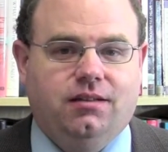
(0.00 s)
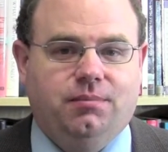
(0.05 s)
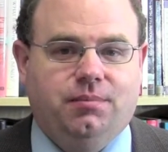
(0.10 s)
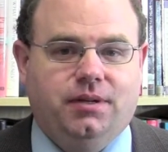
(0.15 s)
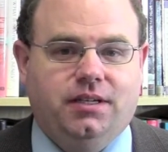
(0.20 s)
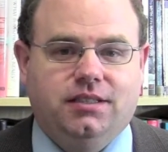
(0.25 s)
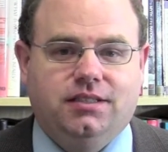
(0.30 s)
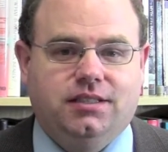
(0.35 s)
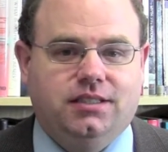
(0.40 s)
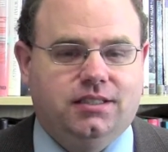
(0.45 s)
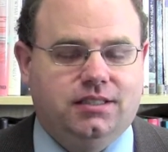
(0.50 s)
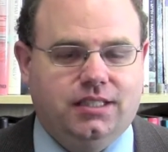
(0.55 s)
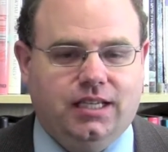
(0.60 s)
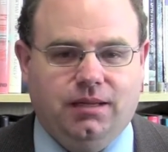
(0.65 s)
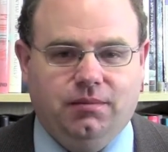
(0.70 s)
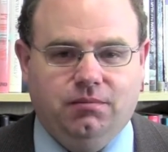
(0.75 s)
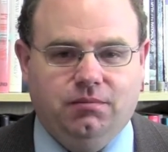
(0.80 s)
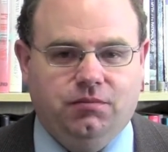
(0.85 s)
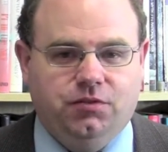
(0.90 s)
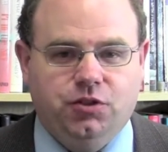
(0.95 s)
But it's the
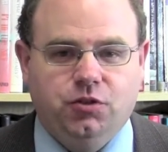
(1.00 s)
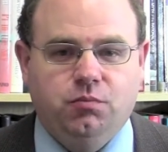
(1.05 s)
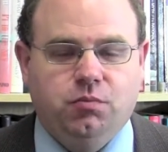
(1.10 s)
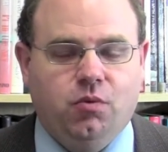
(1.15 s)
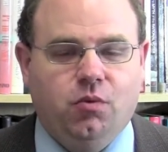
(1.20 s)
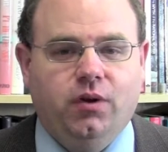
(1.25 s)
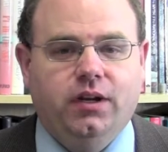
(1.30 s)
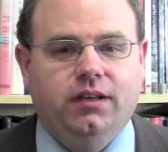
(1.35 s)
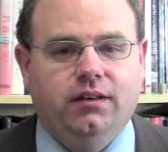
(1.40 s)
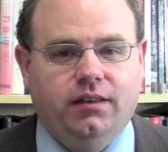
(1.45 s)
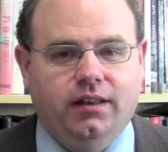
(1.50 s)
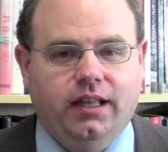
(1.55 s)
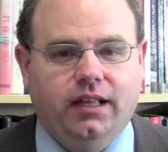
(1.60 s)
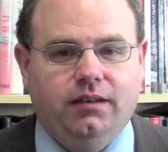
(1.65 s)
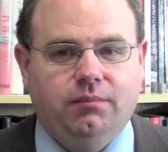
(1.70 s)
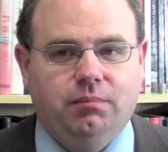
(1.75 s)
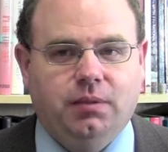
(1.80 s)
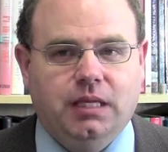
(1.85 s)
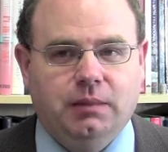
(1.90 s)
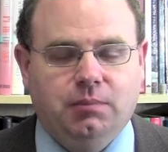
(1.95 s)
same viewpoint
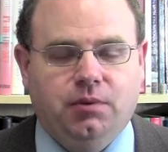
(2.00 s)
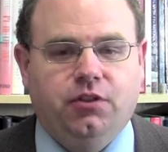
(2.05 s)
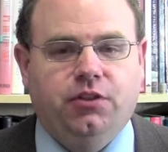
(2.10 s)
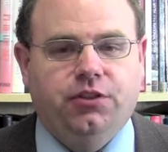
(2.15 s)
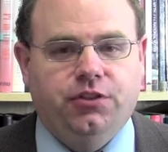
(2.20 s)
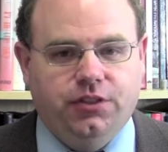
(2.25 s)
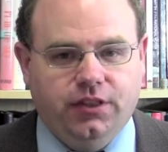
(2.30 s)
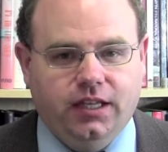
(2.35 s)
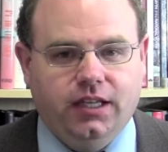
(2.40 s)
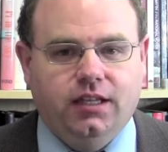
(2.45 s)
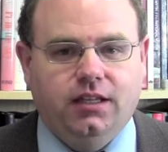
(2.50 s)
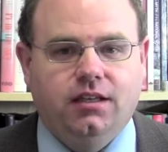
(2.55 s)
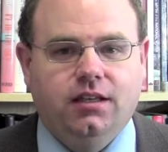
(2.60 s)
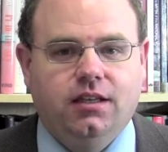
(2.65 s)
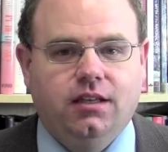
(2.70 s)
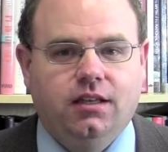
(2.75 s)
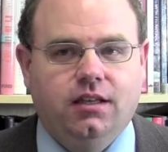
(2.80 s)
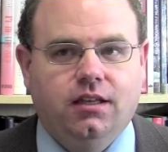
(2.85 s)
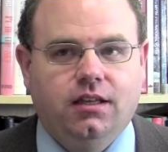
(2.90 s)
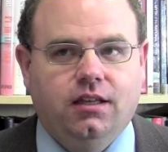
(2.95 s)
that people
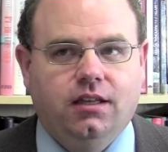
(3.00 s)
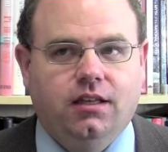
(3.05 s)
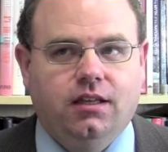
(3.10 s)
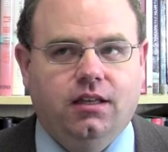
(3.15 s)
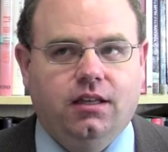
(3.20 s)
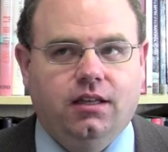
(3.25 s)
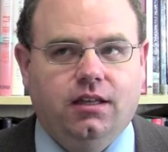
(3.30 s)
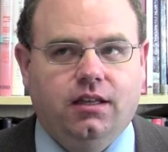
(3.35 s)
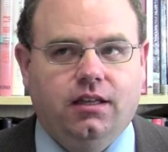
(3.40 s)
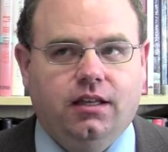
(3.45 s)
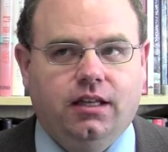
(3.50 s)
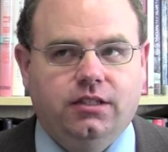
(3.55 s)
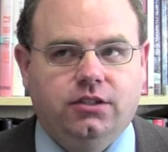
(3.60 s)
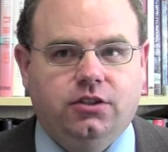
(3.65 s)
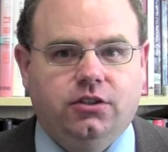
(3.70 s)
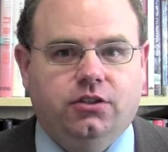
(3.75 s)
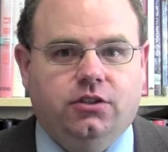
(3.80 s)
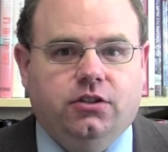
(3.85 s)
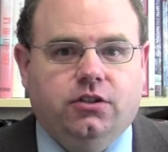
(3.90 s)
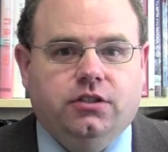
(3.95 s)
think it's
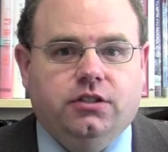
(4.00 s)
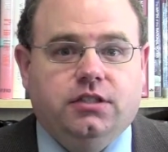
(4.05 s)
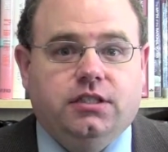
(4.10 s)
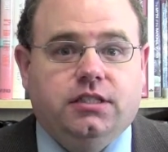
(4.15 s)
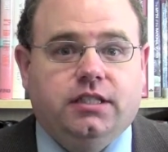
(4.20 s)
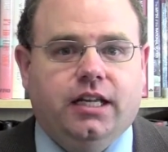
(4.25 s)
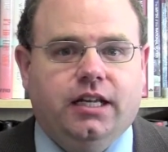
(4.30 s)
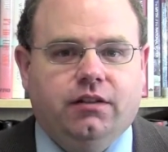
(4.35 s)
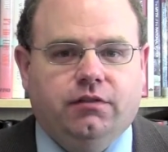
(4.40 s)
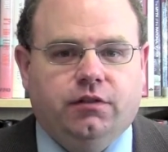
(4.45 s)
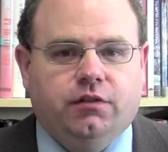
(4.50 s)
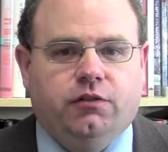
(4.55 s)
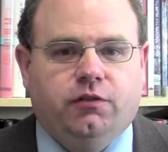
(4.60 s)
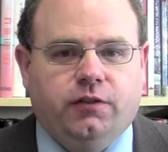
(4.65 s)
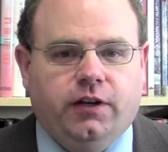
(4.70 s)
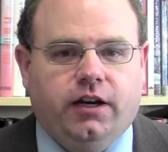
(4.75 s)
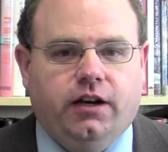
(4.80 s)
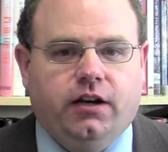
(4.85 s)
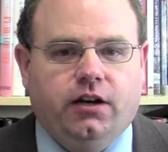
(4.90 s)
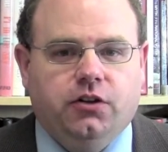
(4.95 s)
a good state of
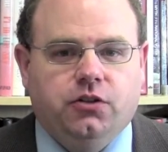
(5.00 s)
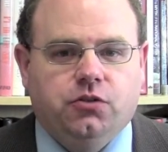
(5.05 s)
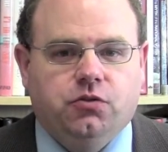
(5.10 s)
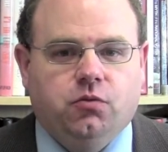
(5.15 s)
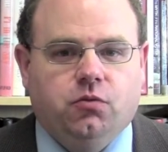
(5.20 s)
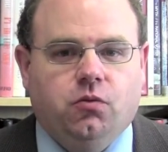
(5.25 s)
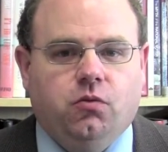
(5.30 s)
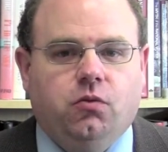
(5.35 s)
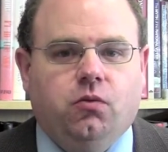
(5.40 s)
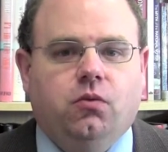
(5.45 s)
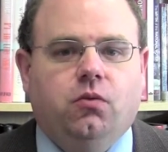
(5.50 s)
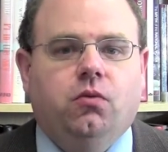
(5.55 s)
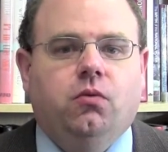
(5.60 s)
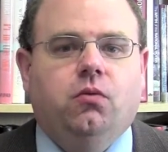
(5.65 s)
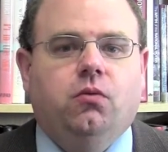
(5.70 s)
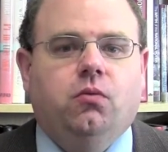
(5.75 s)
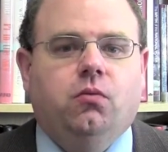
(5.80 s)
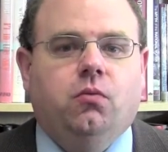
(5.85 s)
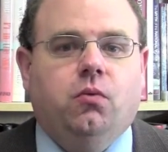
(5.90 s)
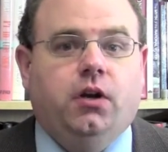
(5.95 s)
affairs
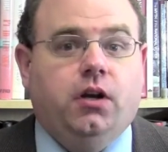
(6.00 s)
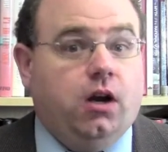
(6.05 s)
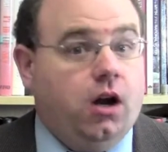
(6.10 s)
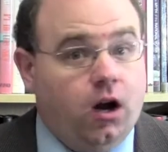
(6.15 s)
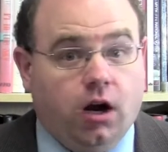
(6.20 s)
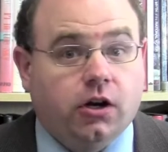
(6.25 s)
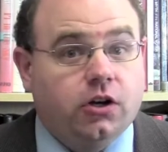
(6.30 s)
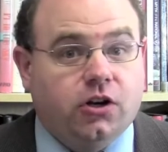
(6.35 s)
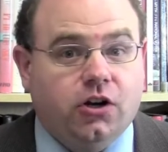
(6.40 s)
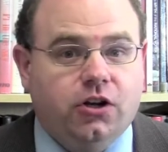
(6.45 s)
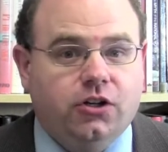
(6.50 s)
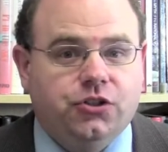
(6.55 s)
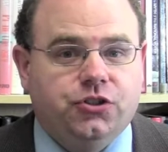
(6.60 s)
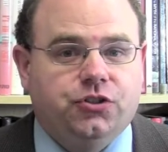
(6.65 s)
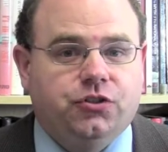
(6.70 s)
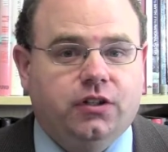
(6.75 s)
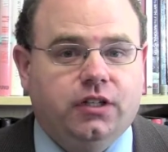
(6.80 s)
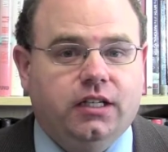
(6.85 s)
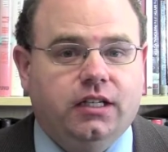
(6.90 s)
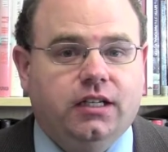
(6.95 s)
when our
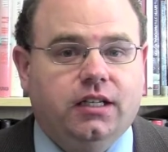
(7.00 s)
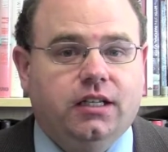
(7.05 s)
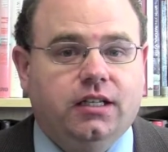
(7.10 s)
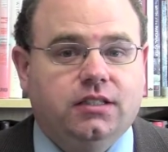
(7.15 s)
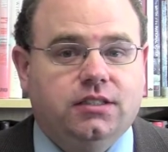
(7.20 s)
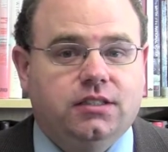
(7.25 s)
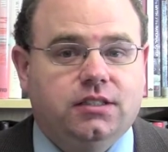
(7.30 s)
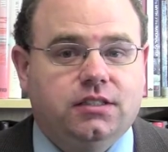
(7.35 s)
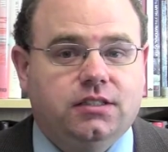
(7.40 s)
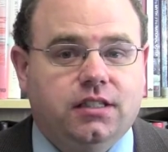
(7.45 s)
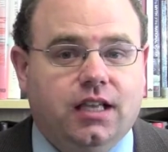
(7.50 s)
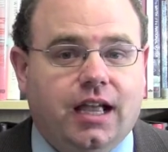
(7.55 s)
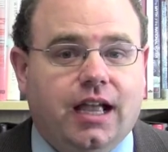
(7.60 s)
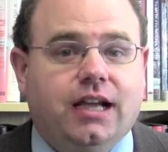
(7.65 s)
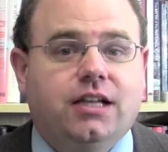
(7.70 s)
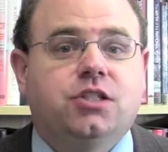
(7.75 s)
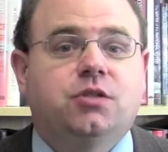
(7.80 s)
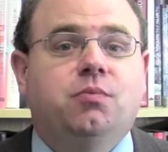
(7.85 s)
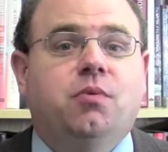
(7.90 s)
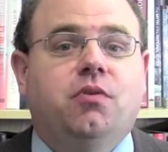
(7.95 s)
country is
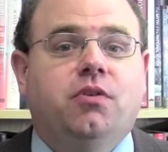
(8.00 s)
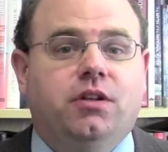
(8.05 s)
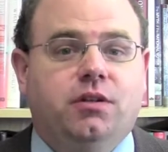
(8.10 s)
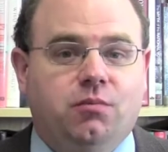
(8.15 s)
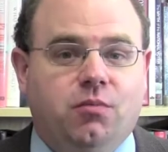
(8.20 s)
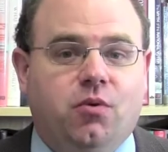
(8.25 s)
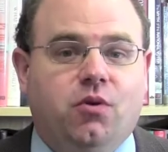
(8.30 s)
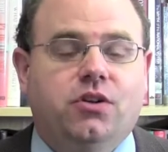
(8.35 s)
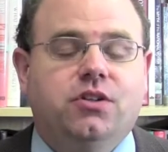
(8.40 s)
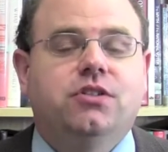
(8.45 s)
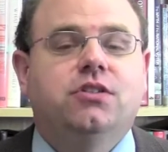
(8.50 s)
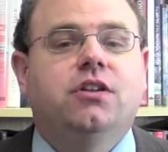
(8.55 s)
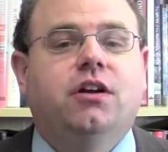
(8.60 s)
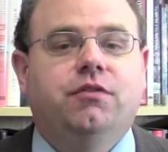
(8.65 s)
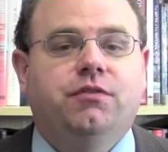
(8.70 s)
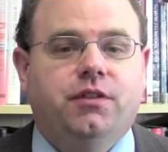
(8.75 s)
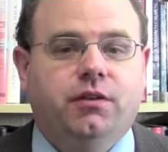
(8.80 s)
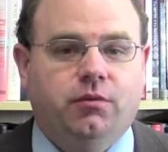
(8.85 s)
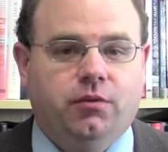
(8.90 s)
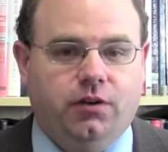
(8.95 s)
exporting more
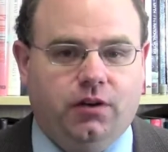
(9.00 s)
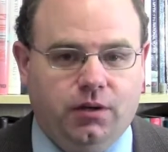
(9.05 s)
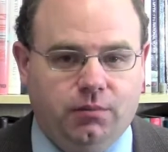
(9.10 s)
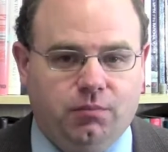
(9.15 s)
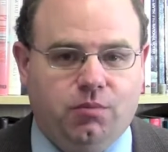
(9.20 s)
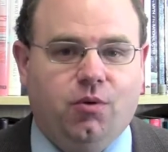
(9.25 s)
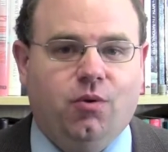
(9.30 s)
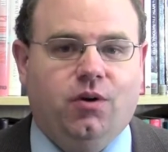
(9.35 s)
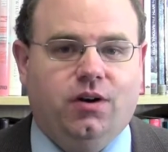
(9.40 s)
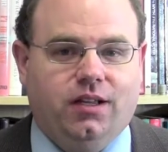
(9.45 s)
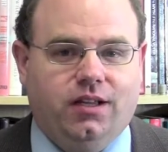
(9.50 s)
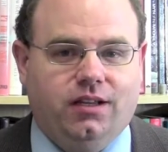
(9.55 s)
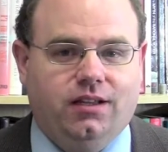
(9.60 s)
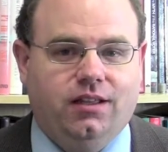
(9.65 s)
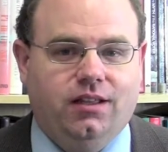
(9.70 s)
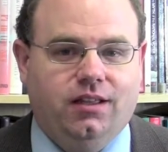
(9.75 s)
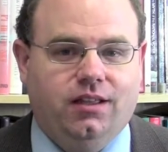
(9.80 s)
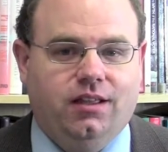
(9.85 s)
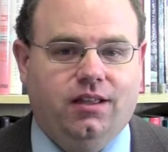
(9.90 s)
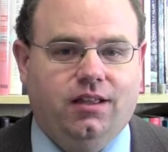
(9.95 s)
stuff than we're importing.
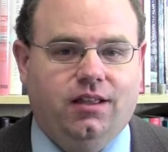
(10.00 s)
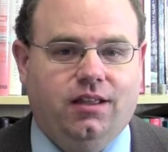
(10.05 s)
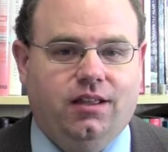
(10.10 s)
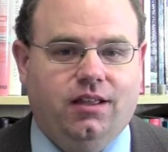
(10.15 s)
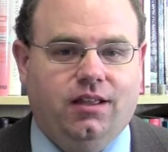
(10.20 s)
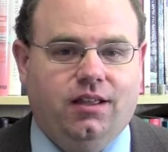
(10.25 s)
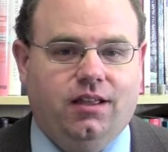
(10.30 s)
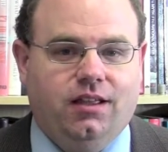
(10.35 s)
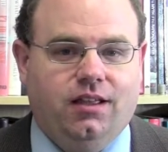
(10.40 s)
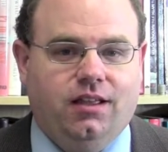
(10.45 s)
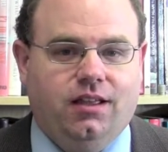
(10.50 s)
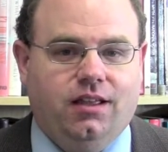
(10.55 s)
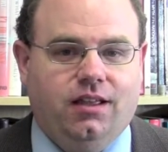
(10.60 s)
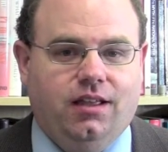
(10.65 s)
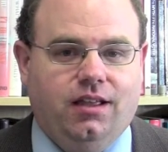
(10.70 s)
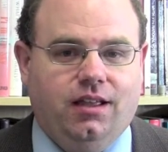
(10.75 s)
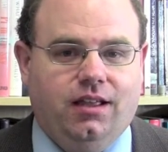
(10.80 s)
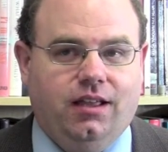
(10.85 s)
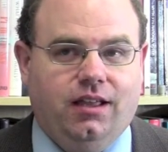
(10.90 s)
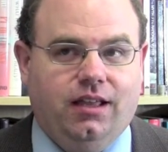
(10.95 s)

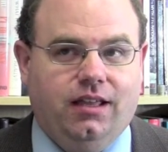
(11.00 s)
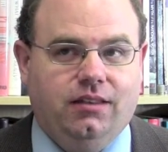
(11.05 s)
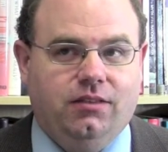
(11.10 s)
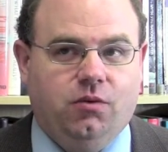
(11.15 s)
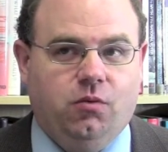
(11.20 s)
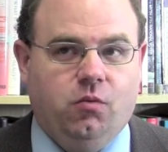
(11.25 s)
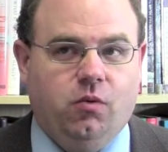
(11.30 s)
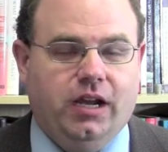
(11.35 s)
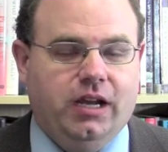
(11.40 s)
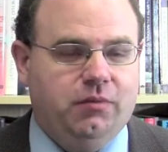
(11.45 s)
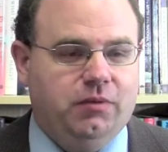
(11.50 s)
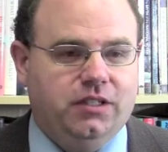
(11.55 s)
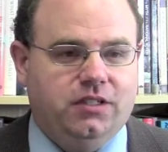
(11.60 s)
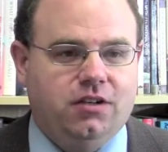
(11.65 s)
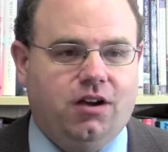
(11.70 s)
And the way we